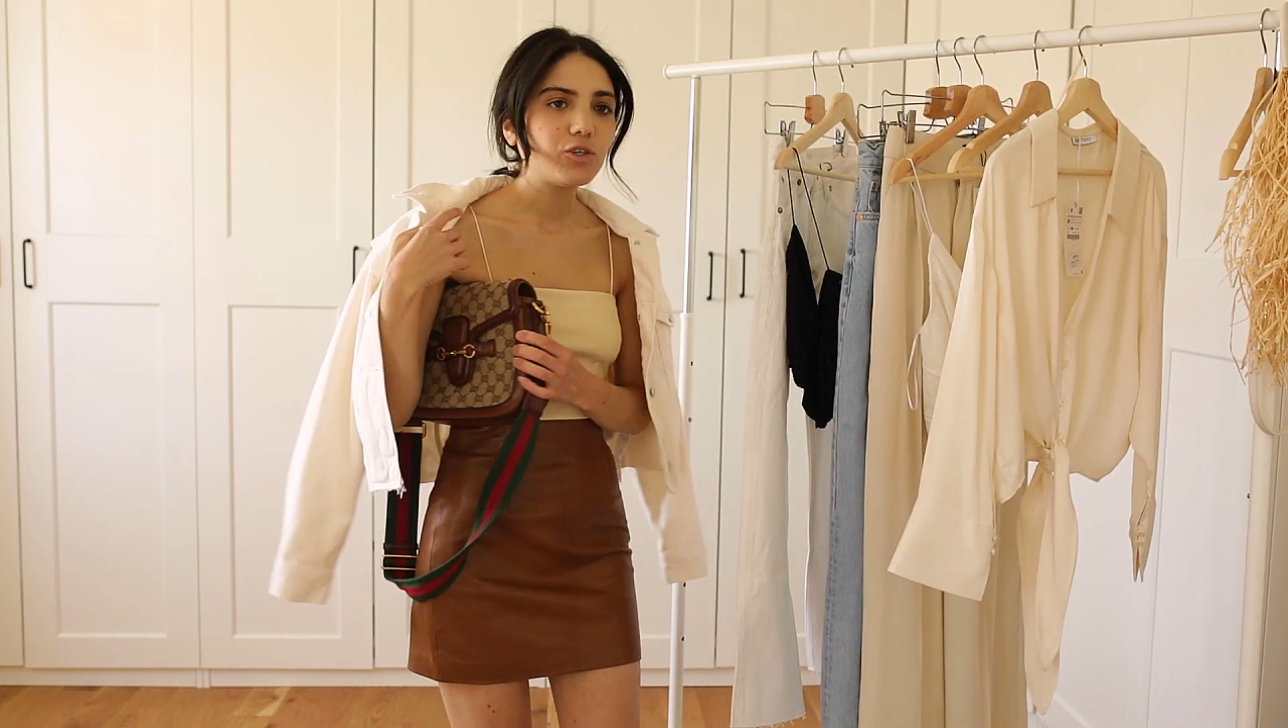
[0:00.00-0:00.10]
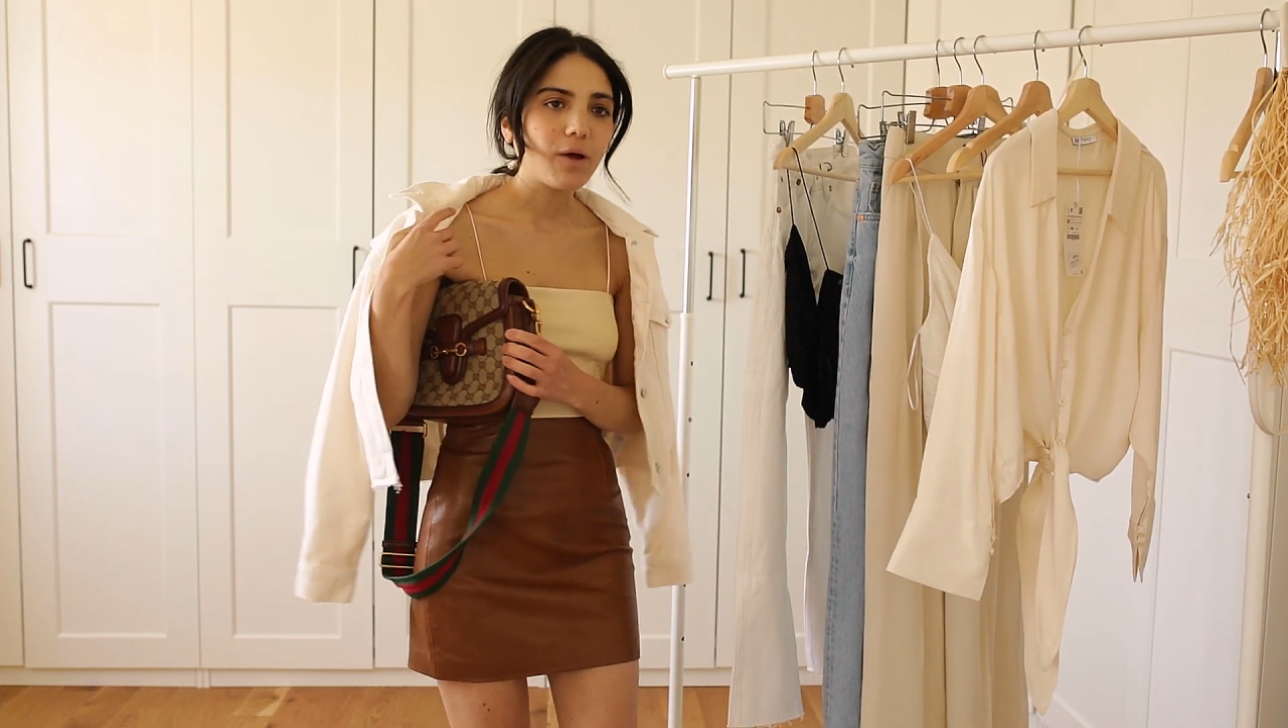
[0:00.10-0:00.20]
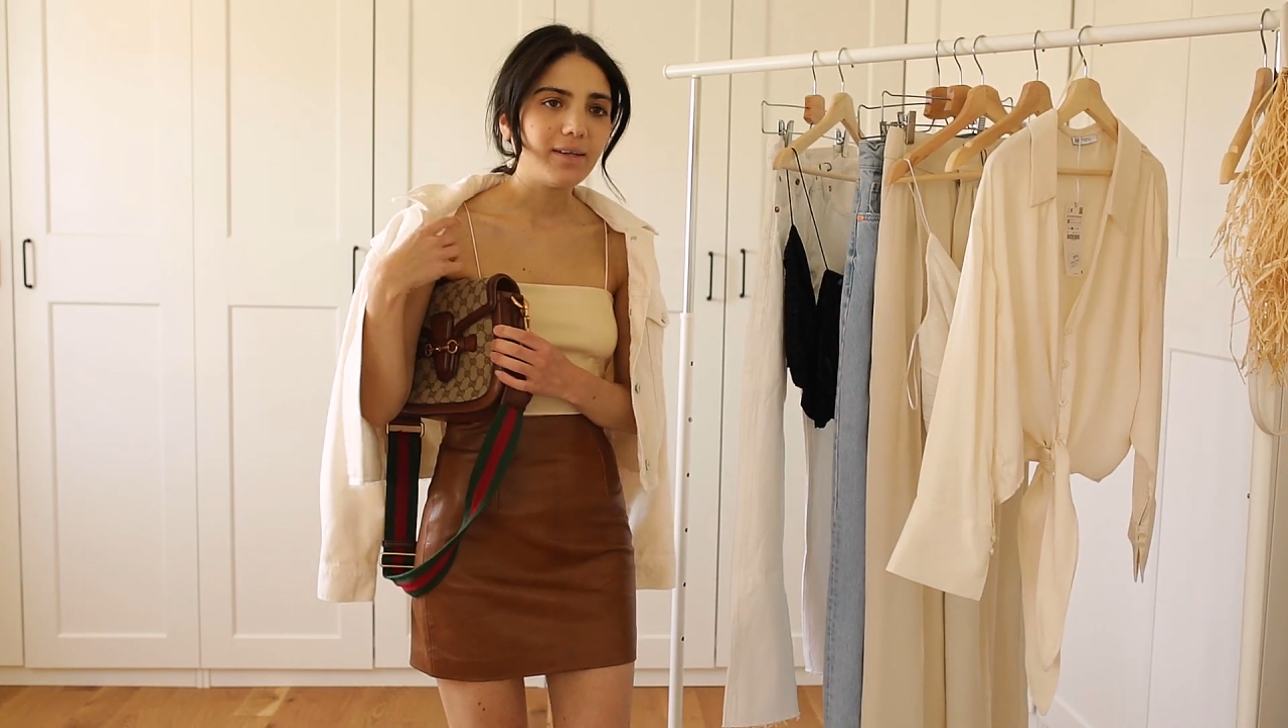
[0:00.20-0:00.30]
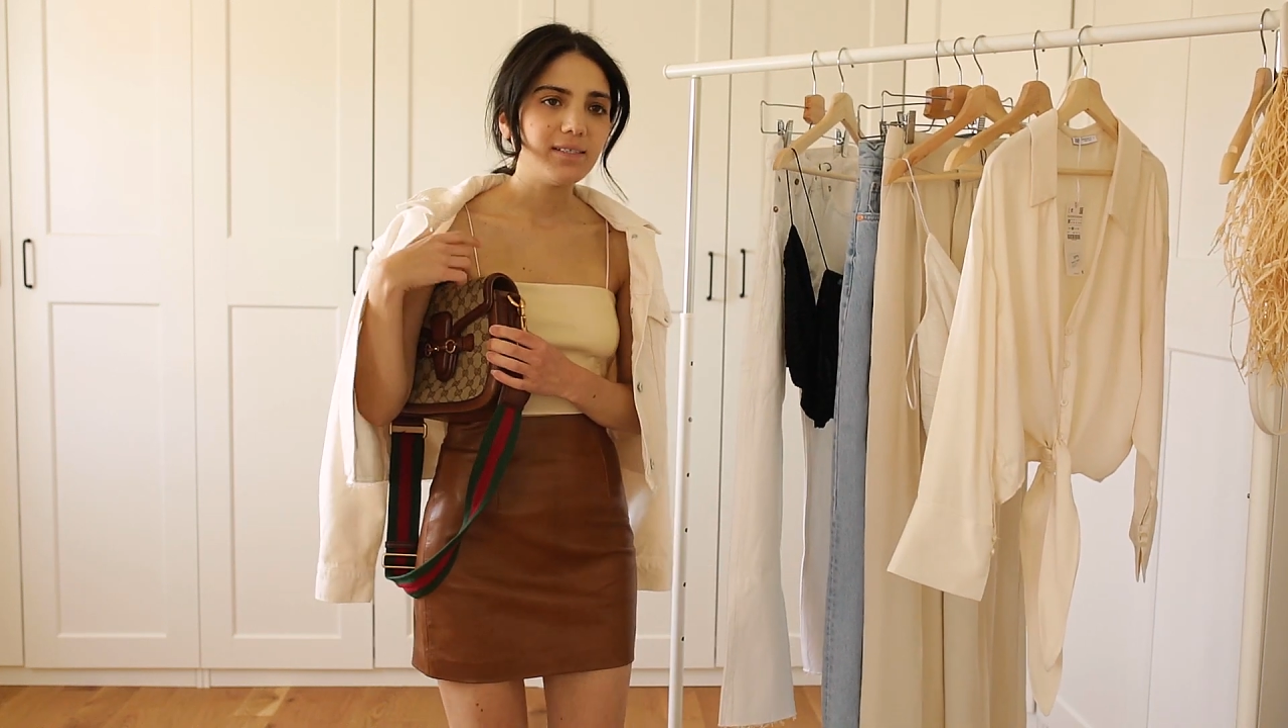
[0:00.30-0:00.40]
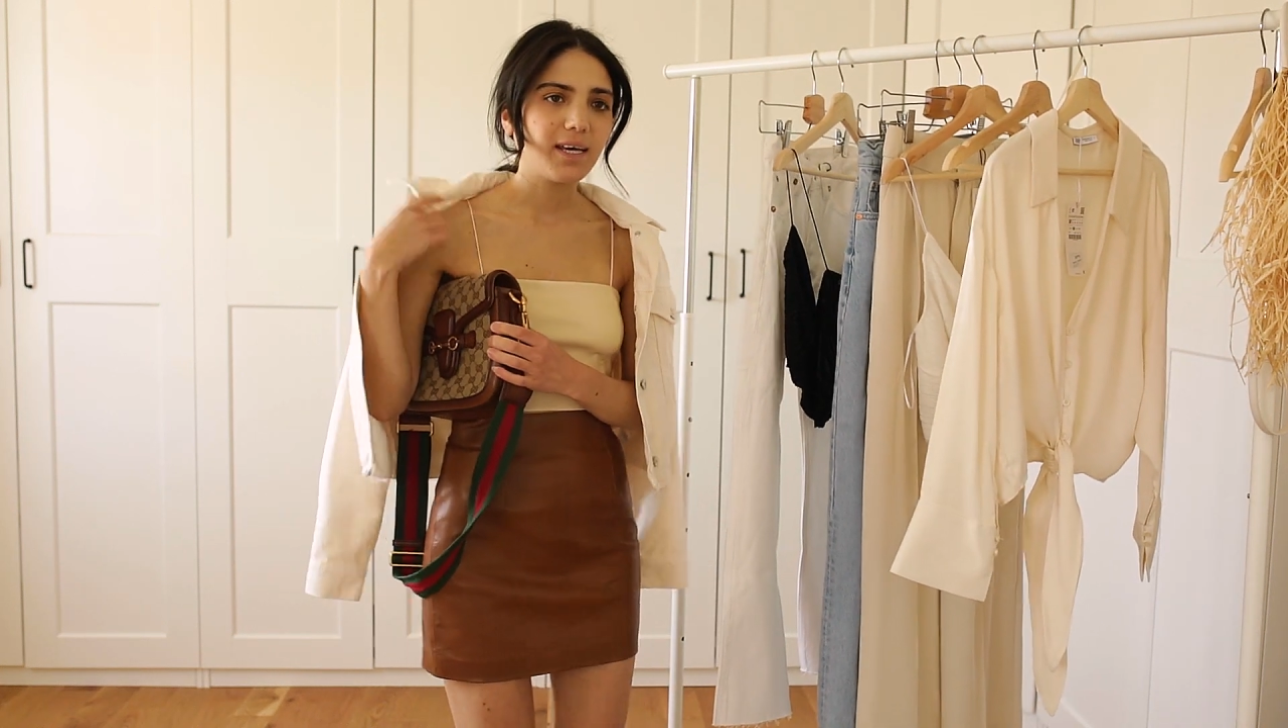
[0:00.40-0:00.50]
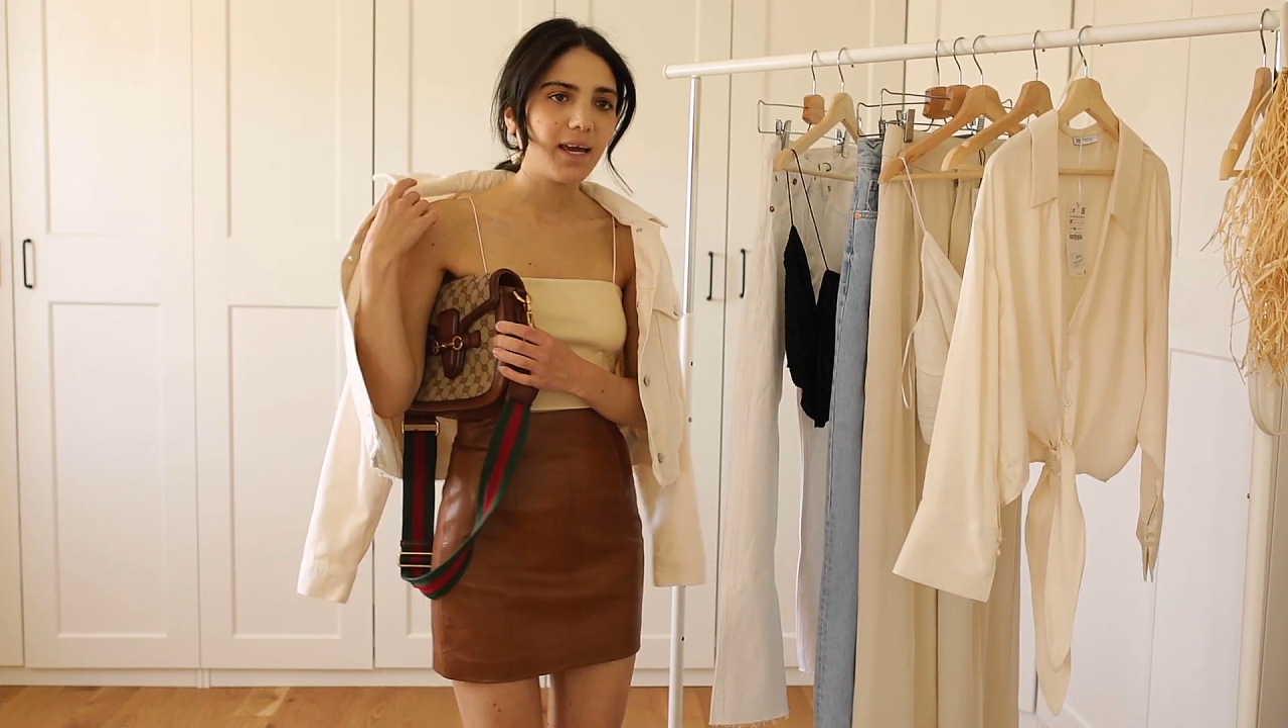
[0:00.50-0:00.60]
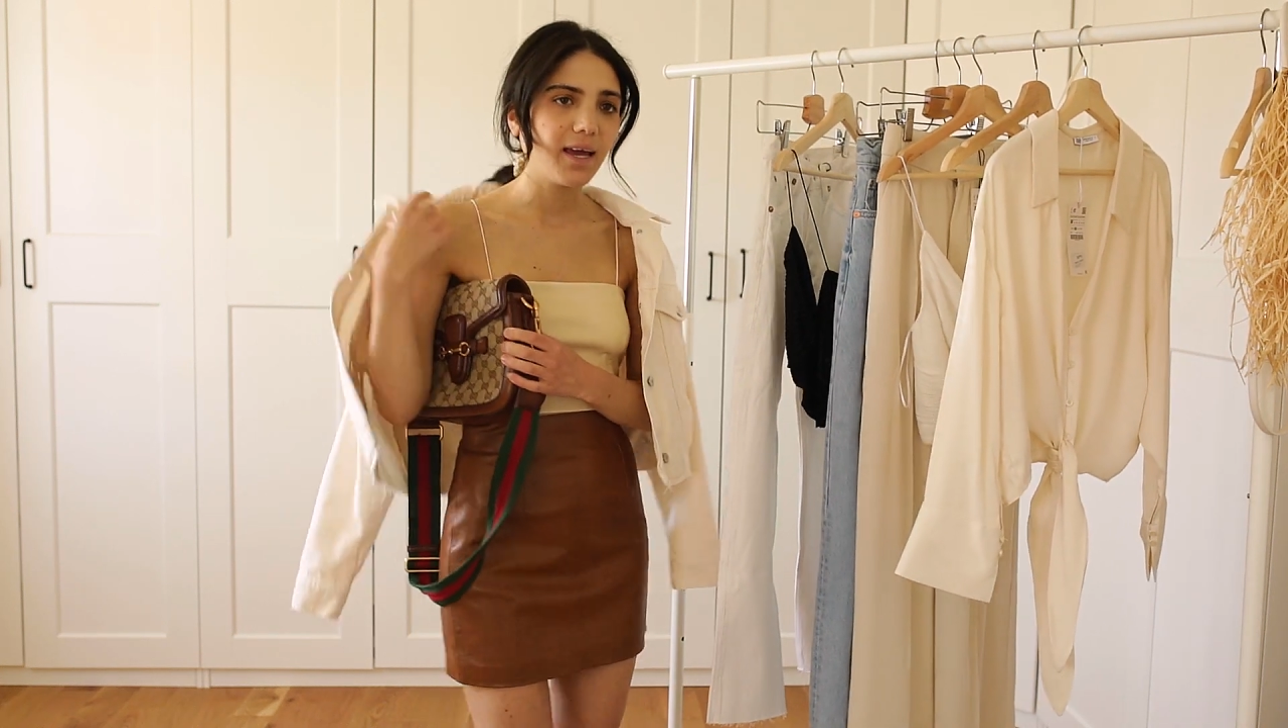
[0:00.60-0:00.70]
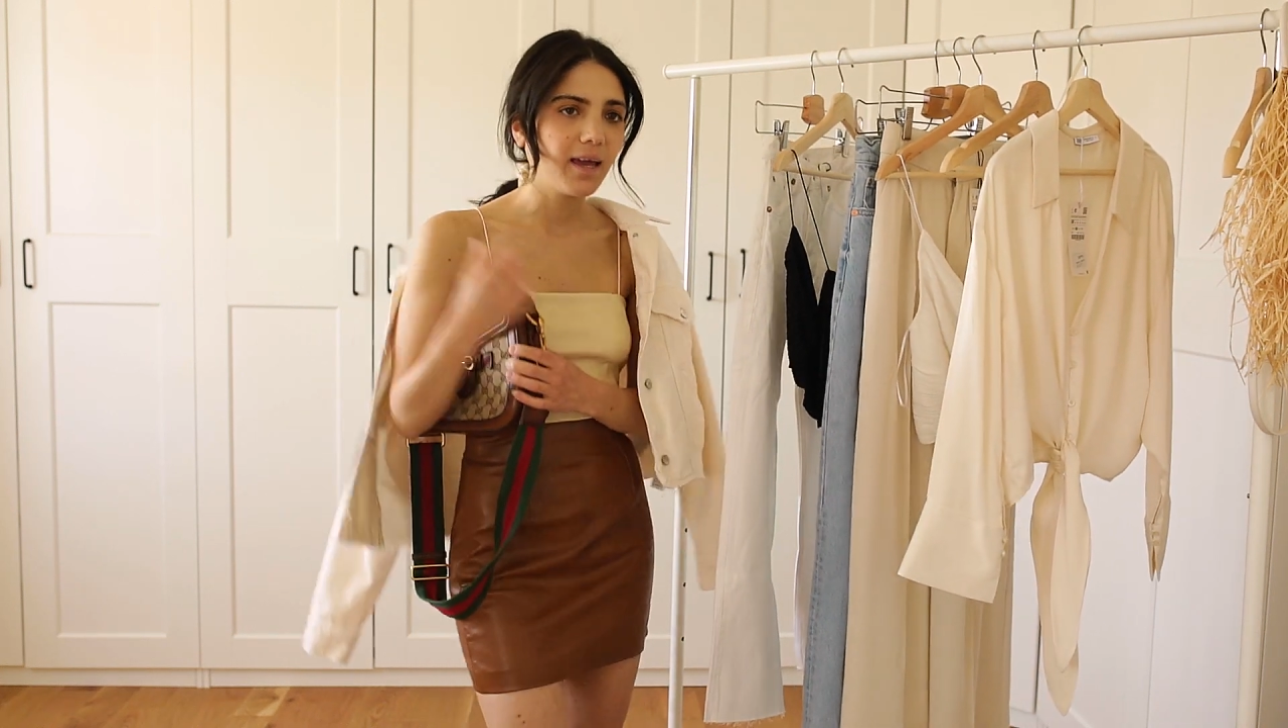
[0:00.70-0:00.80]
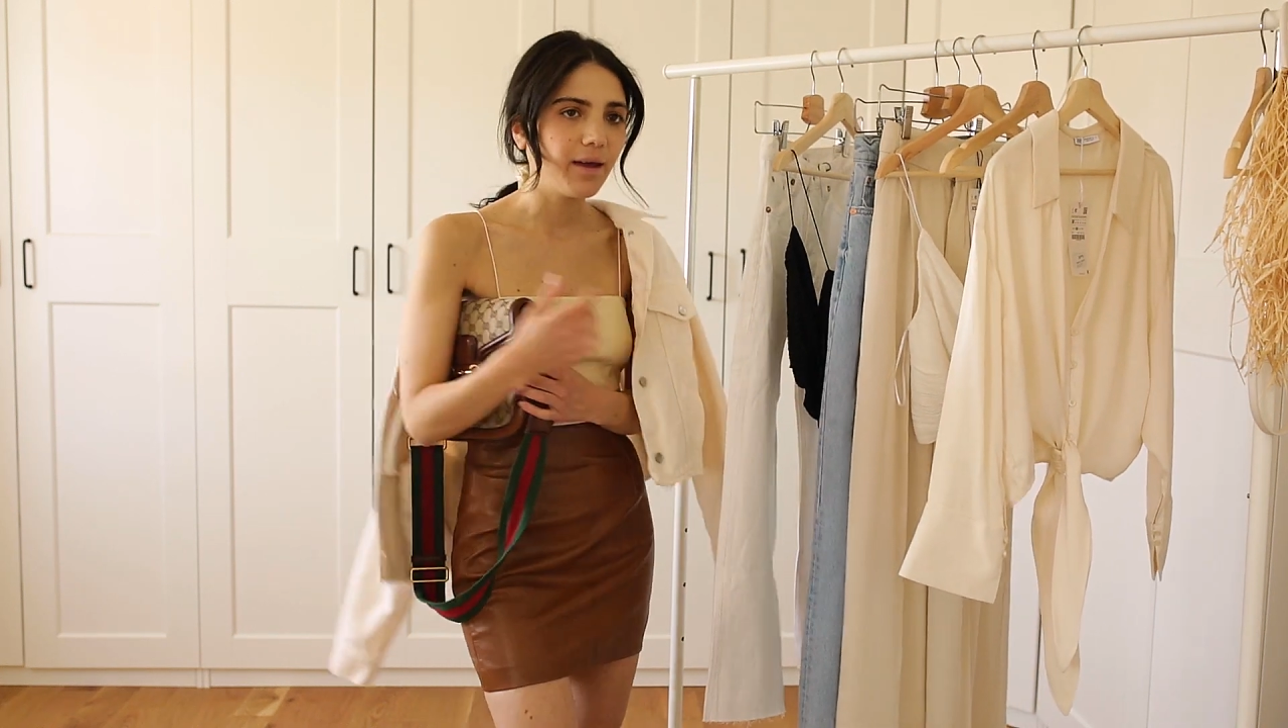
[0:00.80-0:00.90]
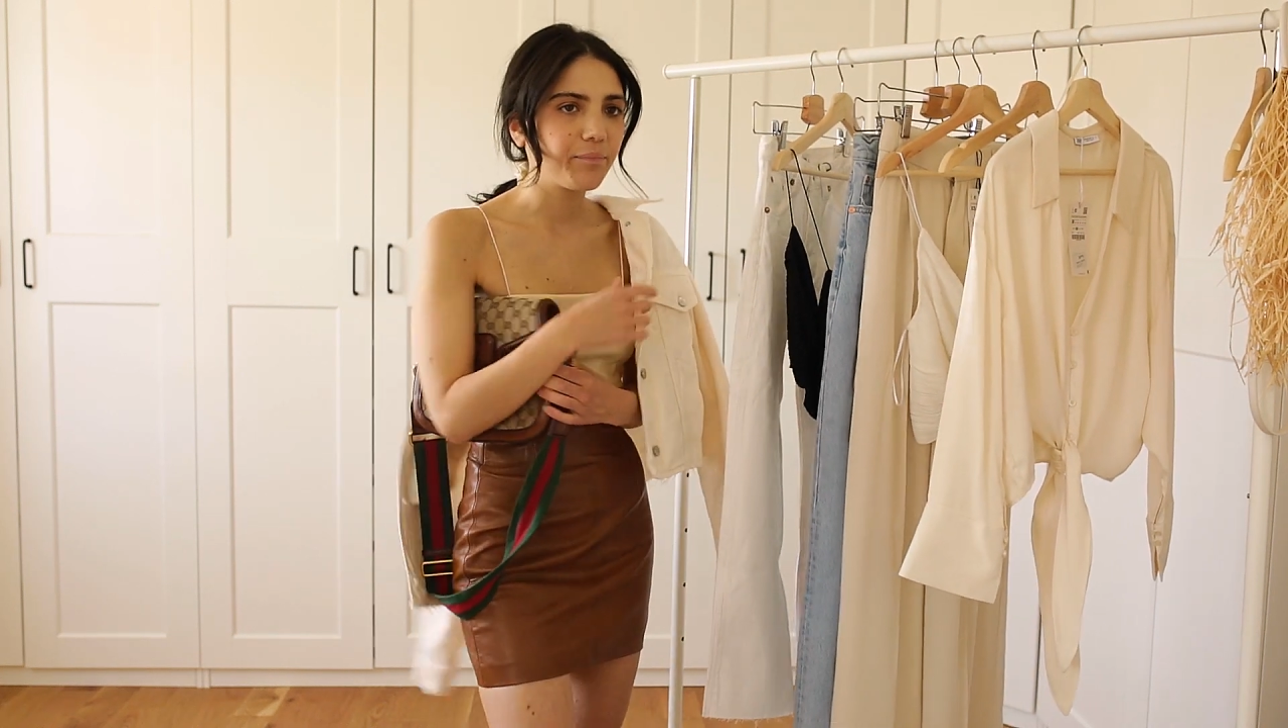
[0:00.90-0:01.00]

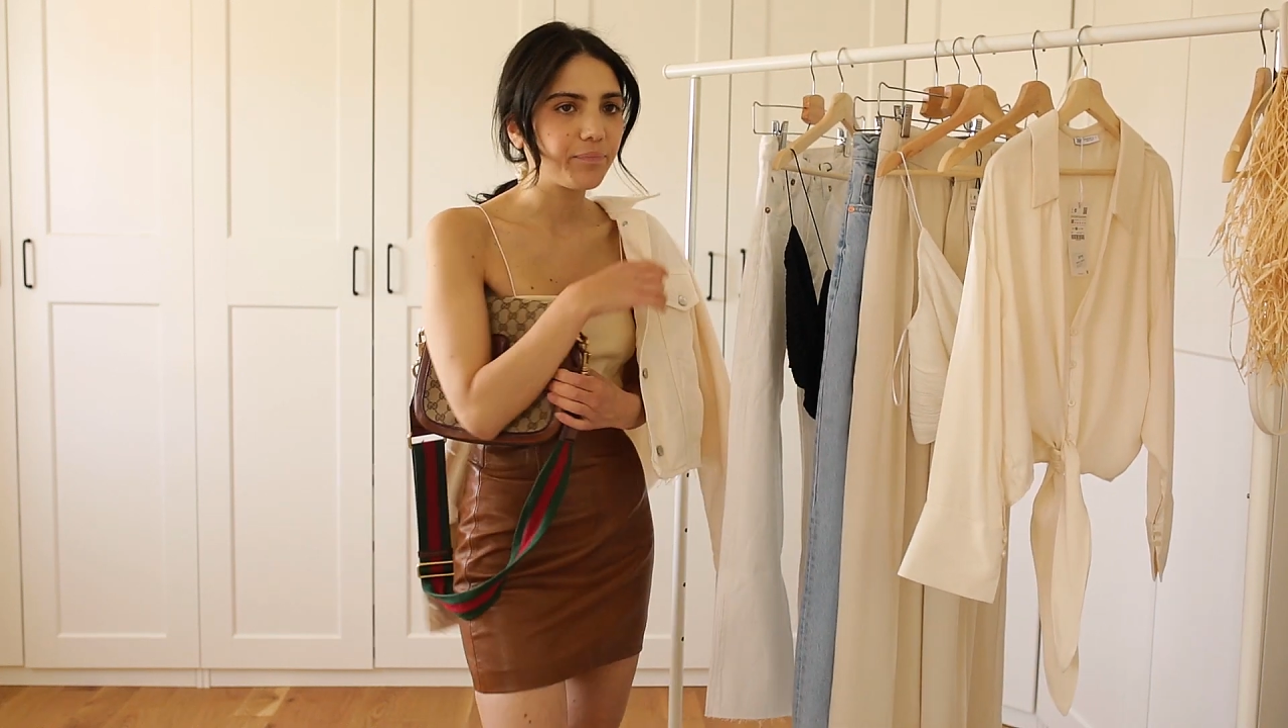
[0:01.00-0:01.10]
trendy.